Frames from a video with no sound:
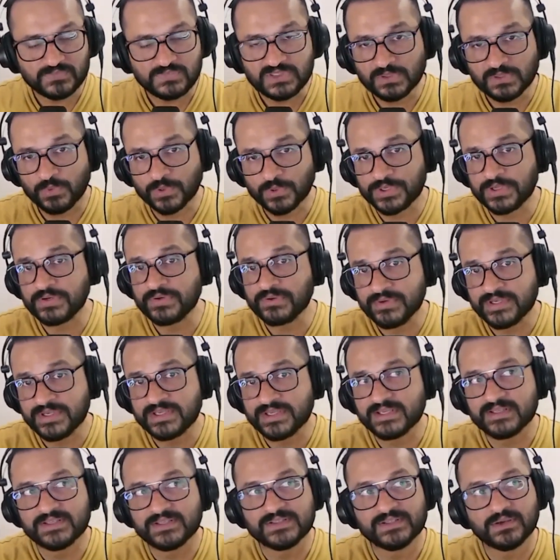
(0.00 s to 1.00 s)
What you're
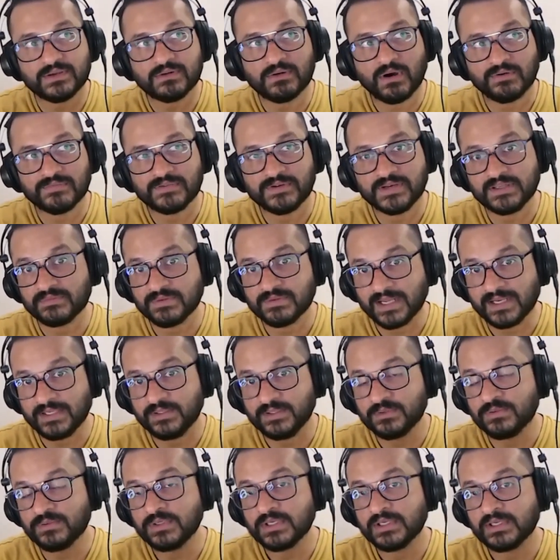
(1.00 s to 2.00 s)
doing is you're offering
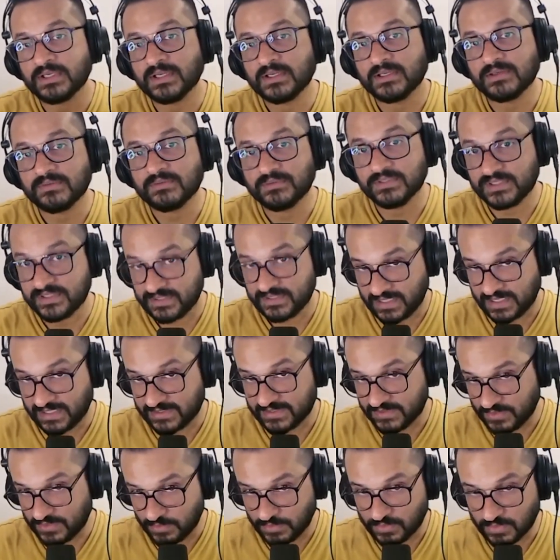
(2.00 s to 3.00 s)
value, which,
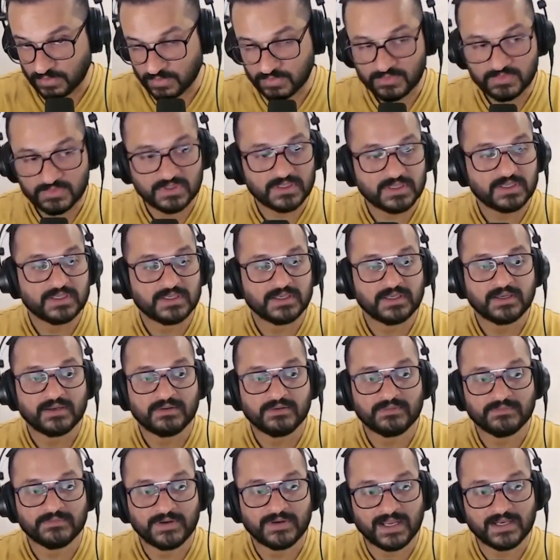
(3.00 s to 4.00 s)
as you know,
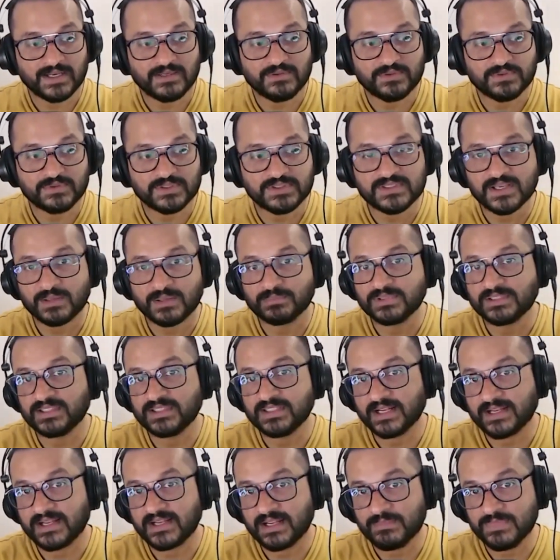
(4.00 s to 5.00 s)
value is something
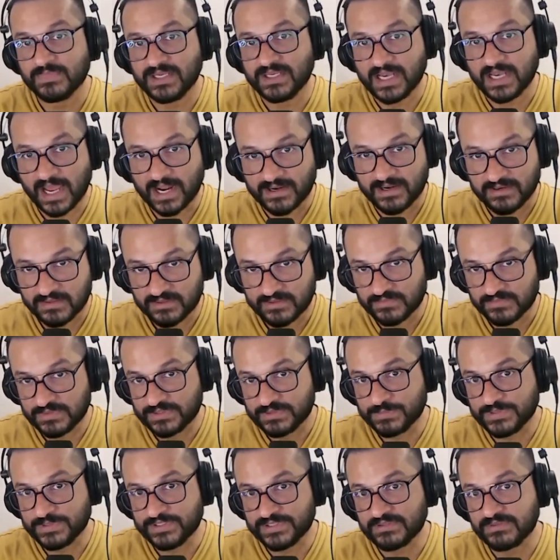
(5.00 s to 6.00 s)
that can be laddered,
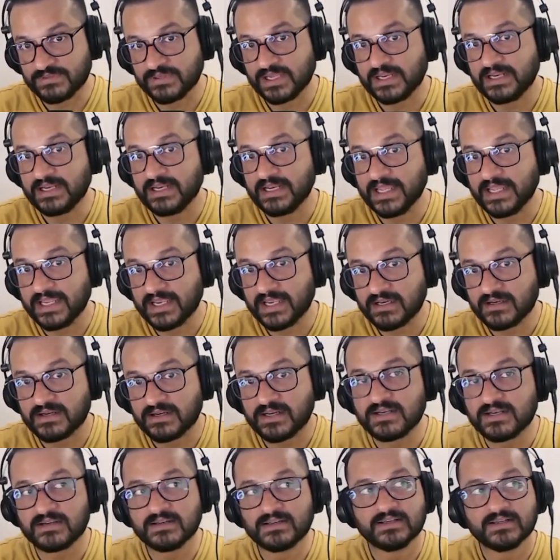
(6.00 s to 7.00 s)
which means you can layer
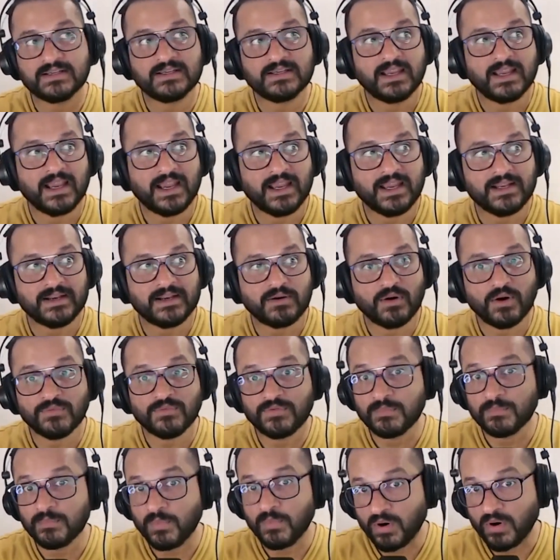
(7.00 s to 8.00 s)
it and
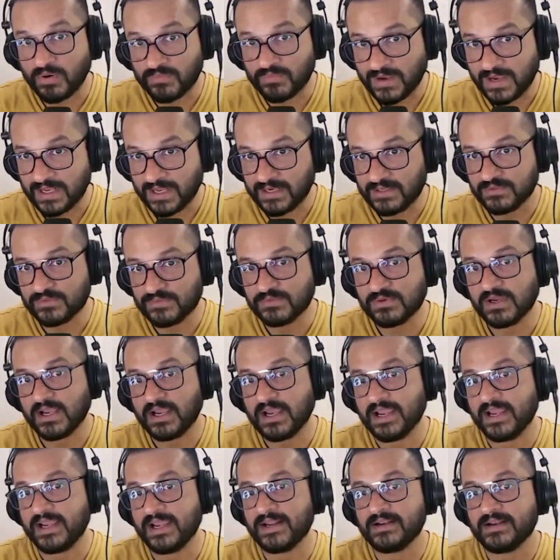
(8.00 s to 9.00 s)
offer more value
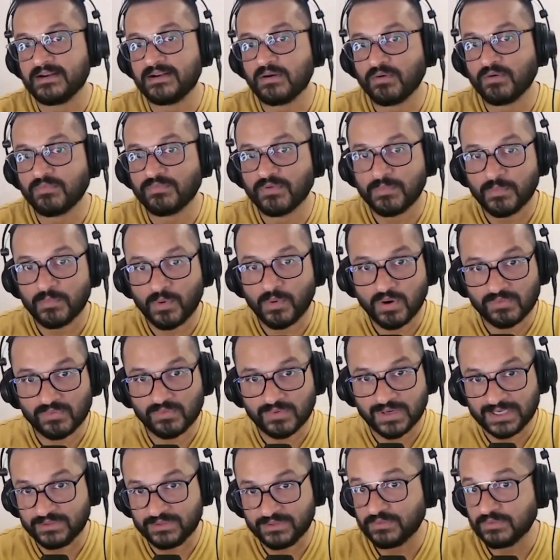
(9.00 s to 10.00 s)
and offer more
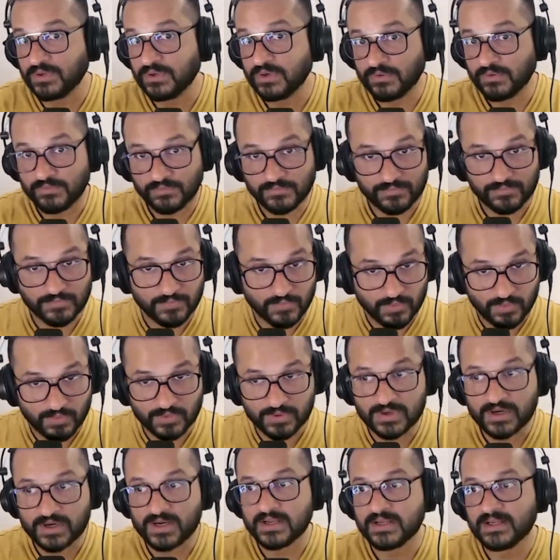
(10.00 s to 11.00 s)
value
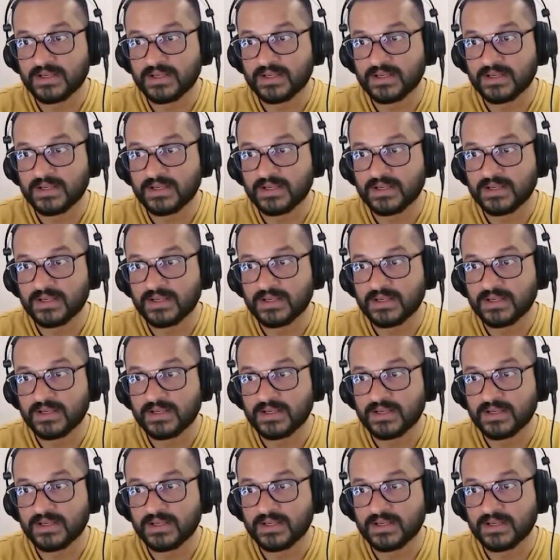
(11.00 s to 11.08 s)
for